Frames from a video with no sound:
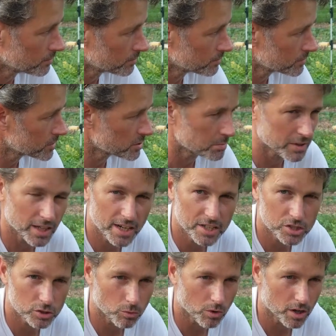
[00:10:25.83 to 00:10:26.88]
spaghetti
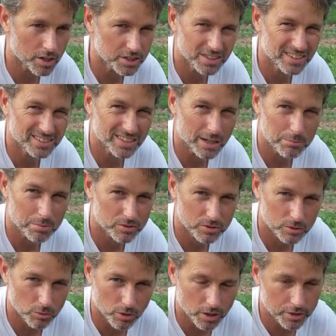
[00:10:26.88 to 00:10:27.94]
squash, any type of
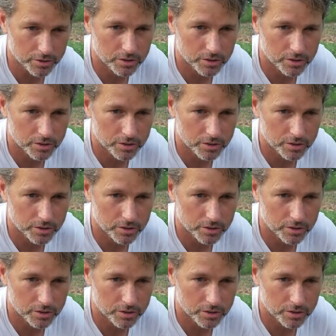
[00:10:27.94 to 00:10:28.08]
squash,